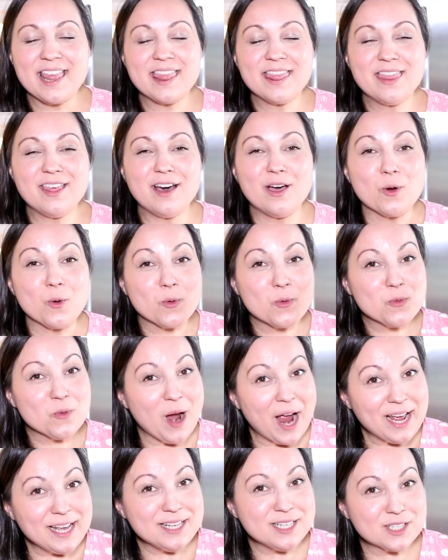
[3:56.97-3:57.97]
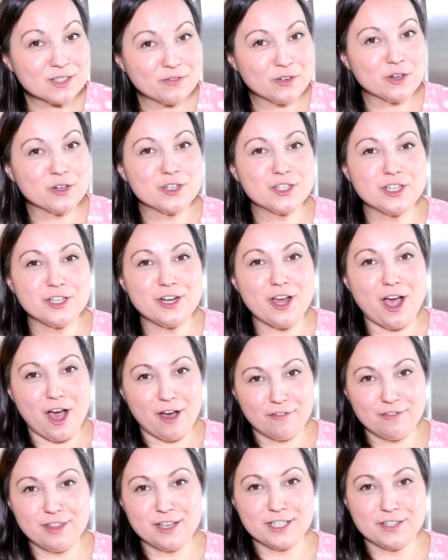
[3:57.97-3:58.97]
the rice version
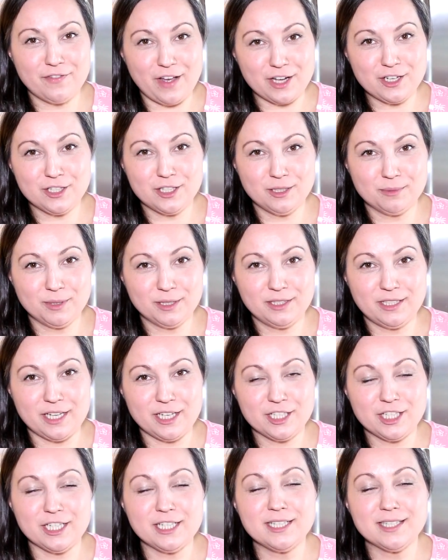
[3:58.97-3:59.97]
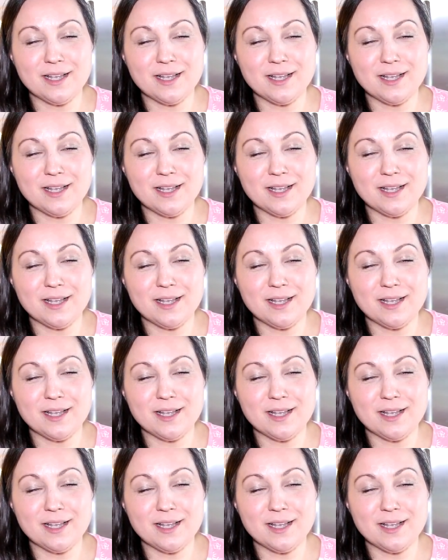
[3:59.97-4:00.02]
of this vegetable dish is